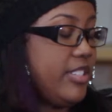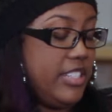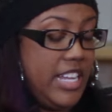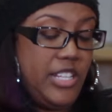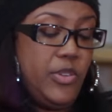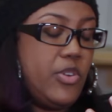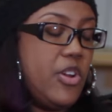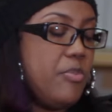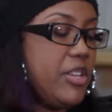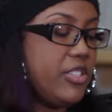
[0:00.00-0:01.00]
it's tattooed
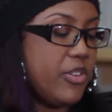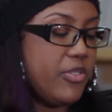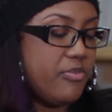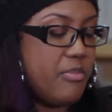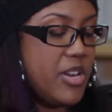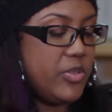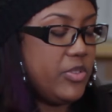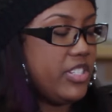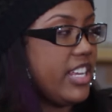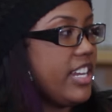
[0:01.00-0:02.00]
on me, so might as well
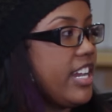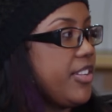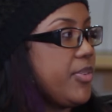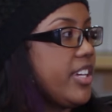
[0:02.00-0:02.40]
just get it out of the